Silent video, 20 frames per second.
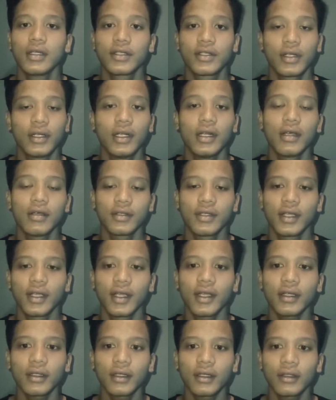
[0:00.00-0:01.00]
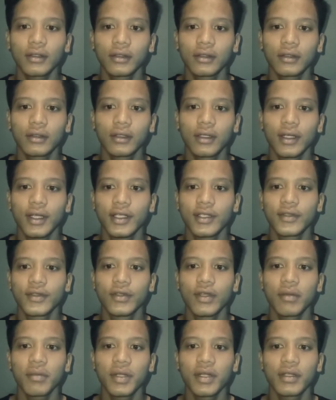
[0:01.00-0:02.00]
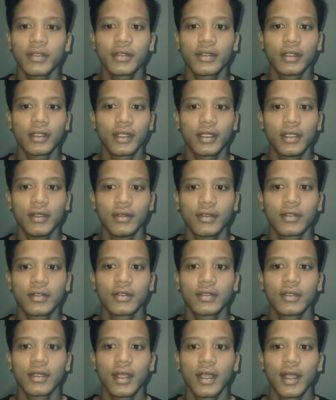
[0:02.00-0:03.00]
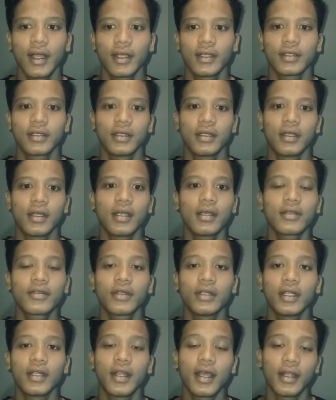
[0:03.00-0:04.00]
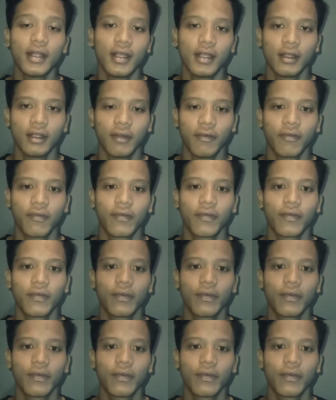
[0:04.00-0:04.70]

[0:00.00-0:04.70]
cellulosic ethanol is dominantly used as a gasoline additive.